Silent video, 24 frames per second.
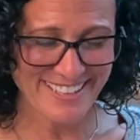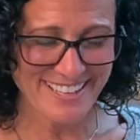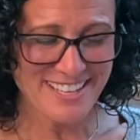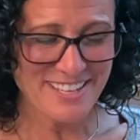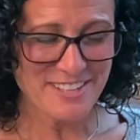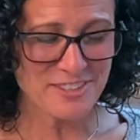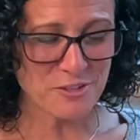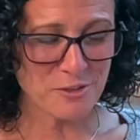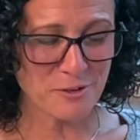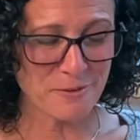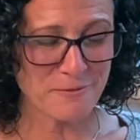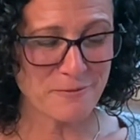
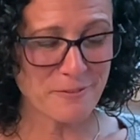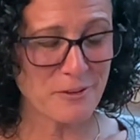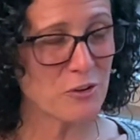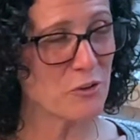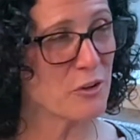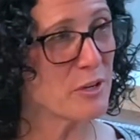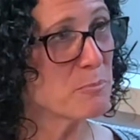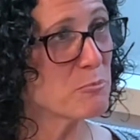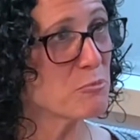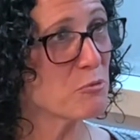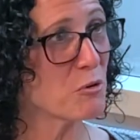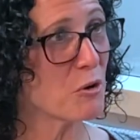they're
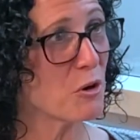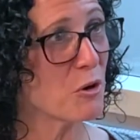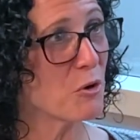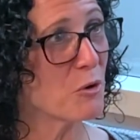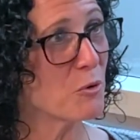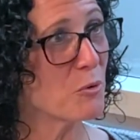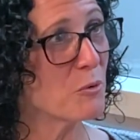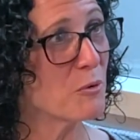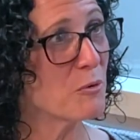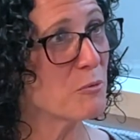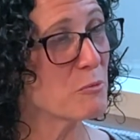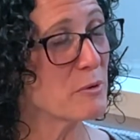very
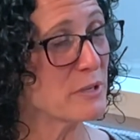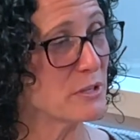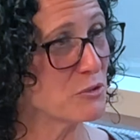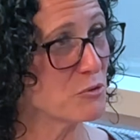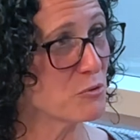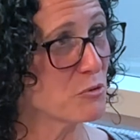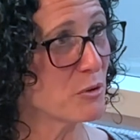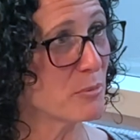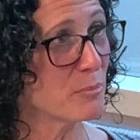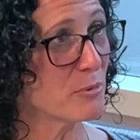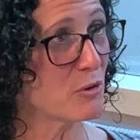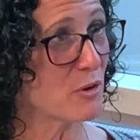pro
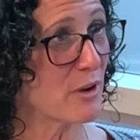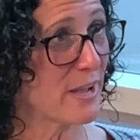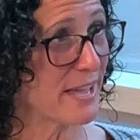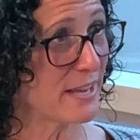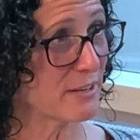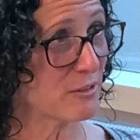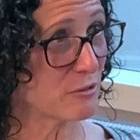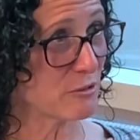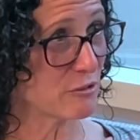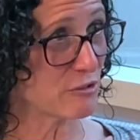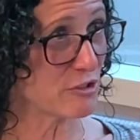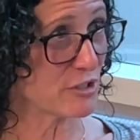renewable
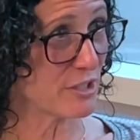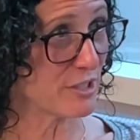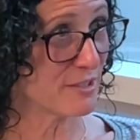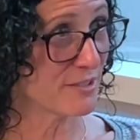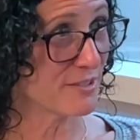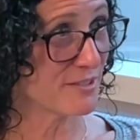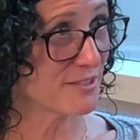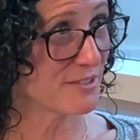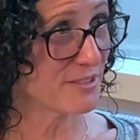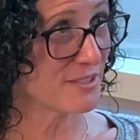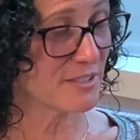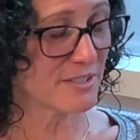energy.
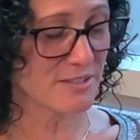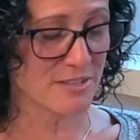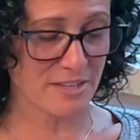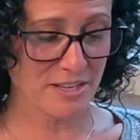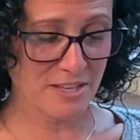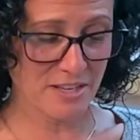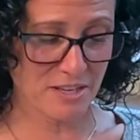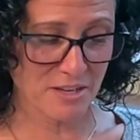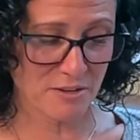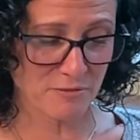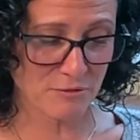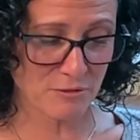Yes. And they
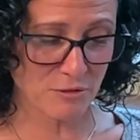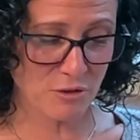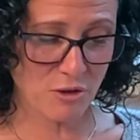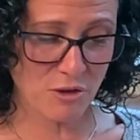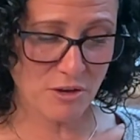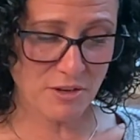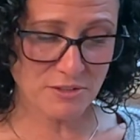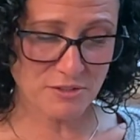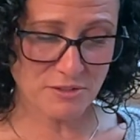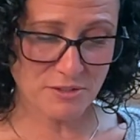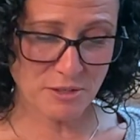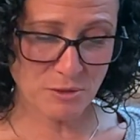have
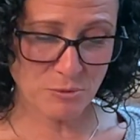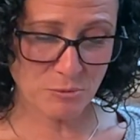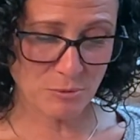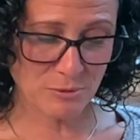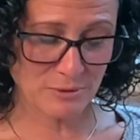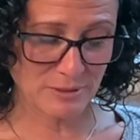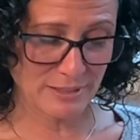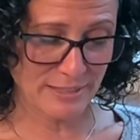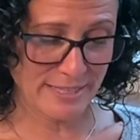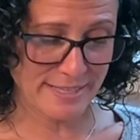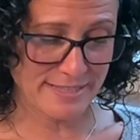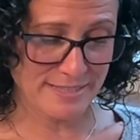laws that
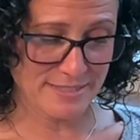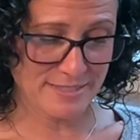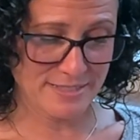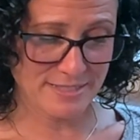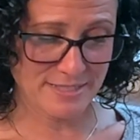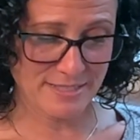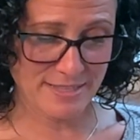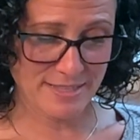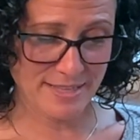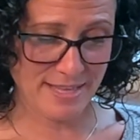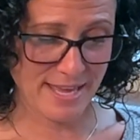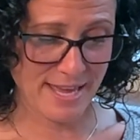relate
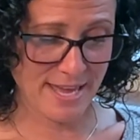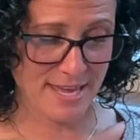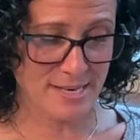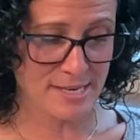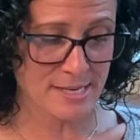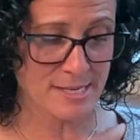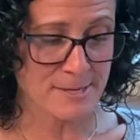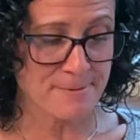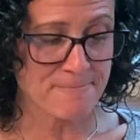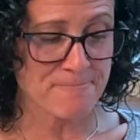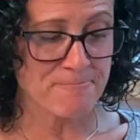to that. Do